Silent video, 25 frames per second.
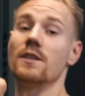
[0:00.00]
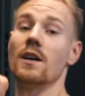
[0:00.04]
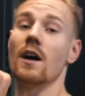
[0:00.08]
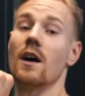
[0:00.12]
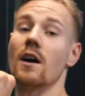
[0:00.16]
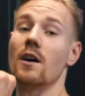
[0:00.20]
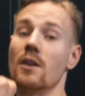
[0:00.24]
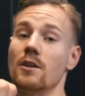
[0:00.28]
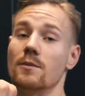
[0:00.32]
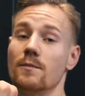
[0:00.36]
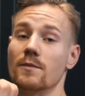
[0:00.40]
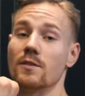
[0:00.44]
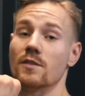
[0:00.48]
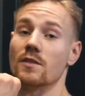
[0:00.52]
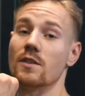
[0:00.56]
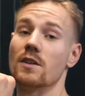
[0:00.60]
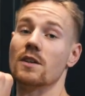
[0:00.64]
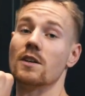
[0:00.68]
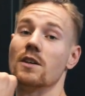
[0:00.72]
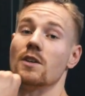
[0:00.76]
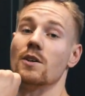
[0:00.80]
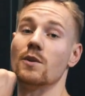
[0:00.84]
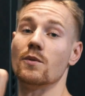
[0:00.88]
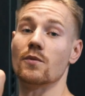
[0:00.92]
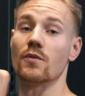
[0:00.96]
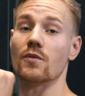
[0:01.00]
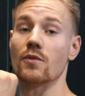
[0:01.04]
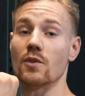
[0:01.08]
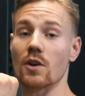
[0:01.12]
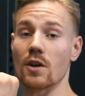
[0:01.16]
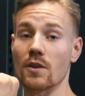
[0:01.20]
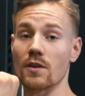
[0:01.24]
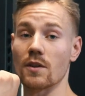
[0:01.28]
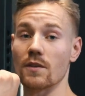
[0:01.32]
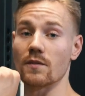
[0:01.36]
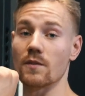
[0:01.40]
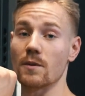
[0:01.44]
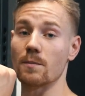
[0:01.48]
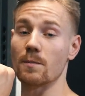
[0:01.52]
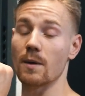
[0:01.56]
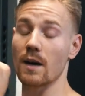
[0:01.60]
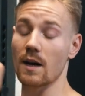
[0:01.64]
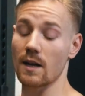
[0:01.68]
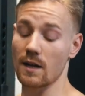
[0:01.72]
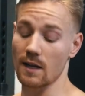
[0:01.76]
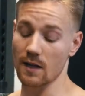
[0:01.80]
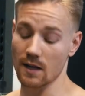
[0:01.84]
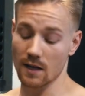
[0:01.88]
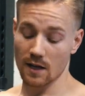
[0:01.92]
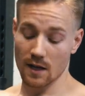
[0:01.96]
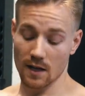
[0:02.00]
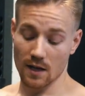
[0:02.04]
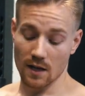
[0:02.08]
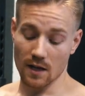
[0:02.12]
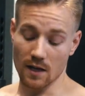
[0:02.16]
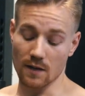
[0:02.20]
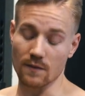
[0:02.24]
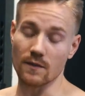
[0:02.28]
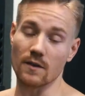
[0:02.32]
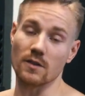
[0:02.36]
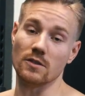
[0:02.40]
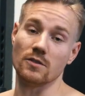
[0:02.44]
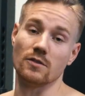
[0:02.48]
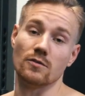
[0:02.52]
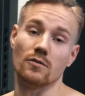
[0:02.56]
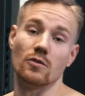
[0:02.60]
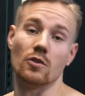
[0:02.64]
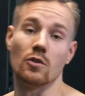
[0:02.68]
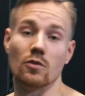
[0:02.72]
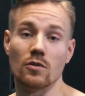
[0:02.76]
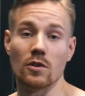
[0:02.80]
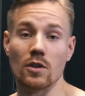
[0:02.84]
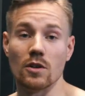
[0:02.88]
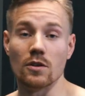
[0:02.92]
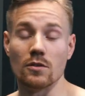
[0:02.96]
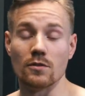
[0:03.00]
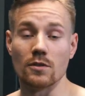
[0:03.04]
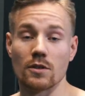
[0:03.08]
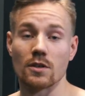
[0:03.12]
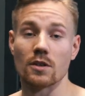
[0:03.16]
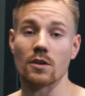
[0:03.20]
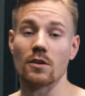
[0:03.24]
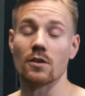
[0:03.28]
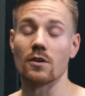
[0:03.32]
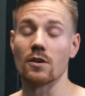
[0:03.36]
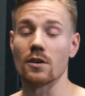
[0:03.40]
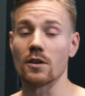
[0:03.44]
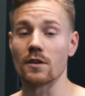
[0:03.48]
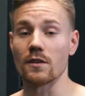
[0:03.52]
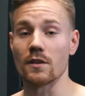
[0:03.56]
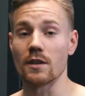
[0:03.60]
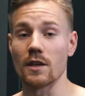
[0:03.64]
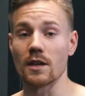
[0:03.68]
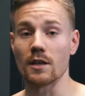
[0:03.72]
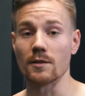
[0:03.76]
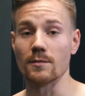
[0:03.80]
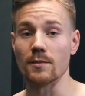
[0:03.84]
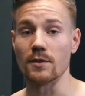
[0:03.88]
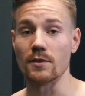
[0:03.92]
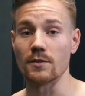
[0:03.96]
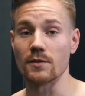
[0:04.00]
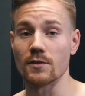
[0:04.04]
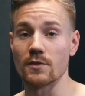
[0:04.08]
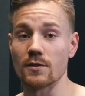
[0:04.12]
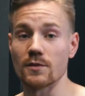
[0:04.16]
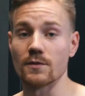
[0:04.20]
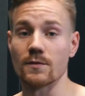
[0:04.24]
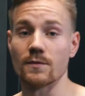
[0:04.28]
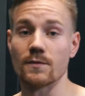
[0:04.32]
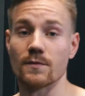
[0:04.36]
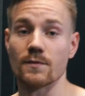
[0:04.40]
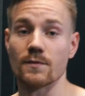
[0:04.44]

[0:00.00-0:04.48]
the arms in front of the body and there's no load on the elbows.